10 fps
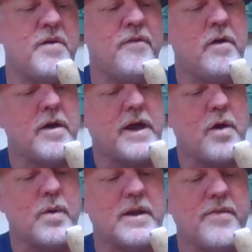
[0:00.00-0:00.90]
before I
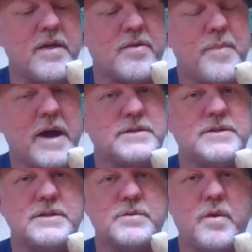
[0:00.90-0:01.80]
go into this match,
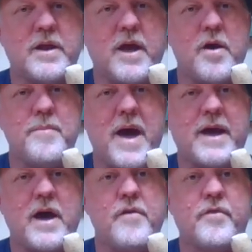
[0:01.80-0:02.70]
just want to go
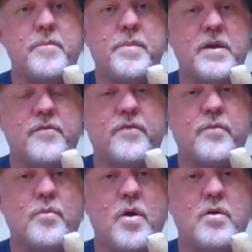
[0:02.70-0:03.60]
back over a bit of
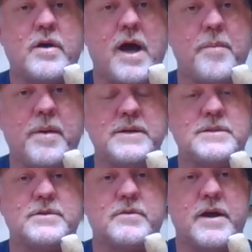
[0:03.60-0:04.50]
World Cup
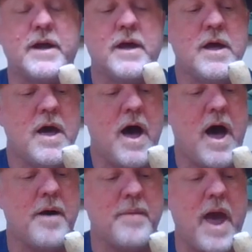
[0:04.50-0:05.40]
history
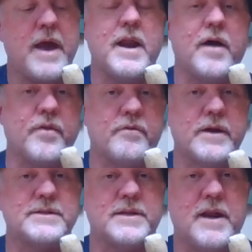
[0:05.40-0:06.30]
and other
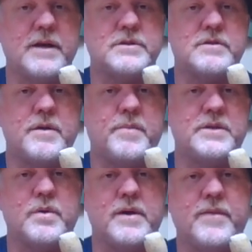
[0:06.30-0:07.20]
recent history
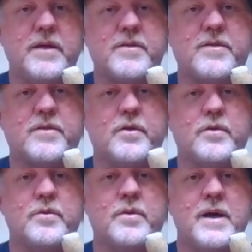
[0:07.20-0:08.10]
between these
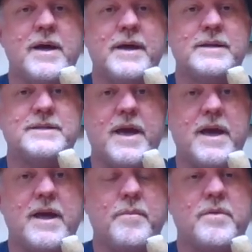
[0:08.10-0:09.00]
two
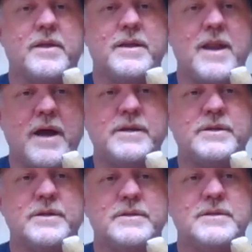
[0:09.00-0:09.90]
teams and
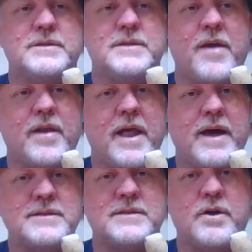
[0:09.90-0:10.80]
nations. Now, the
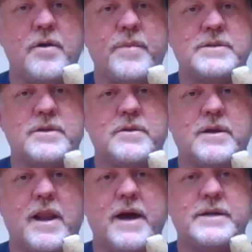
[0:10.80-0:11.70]
last time the two
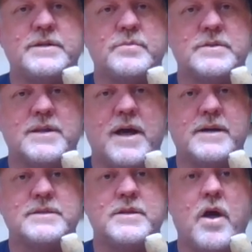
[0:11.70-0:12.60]
clashed was
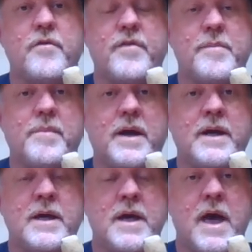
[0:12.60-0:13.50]
last
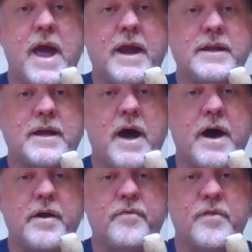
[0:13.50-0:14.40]
November in
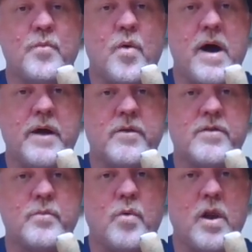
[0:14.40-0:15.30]
Cardiff in Wales. The